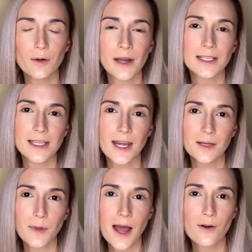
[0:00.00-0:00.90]
my
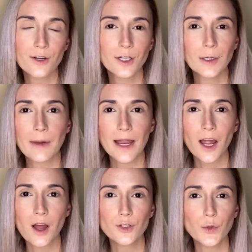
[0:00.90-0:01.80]
setting powder, my
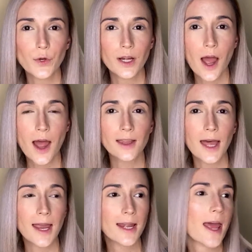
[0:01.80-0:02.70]
contour and
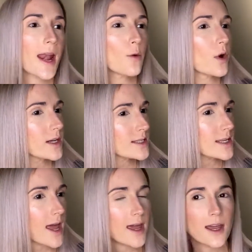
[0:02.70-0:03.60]
highlight, and I want to
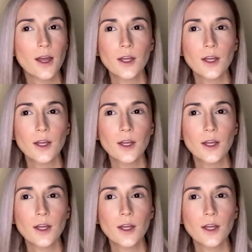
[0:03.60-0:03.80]
say